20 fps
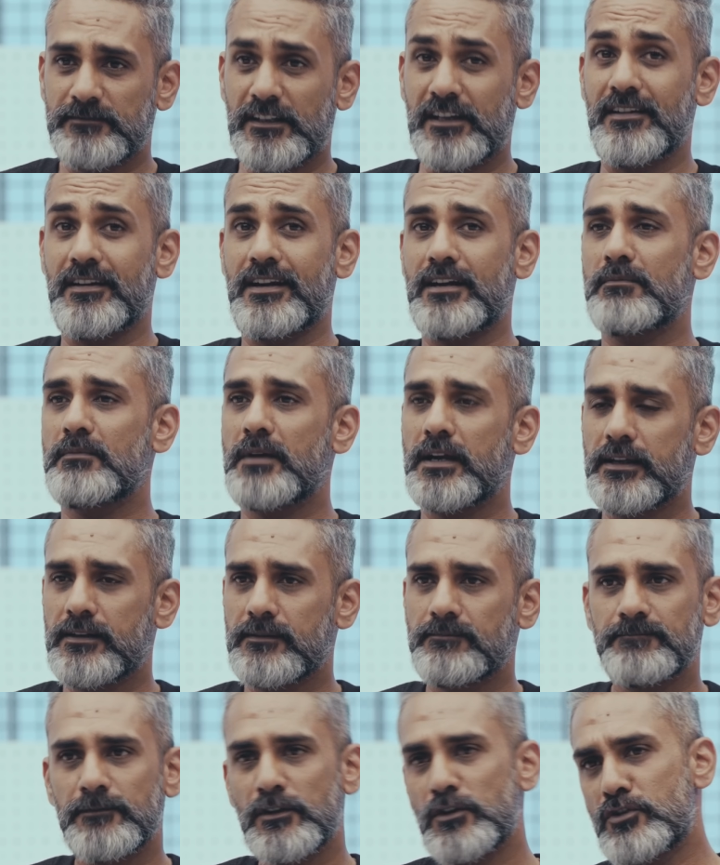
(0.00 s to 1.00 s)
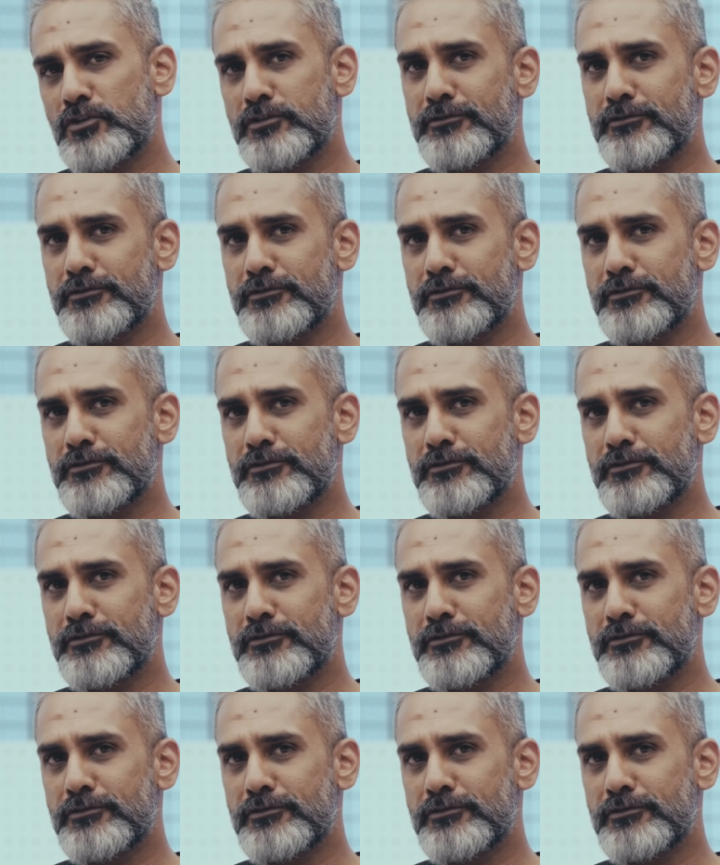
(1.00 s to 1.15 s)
Great bike, could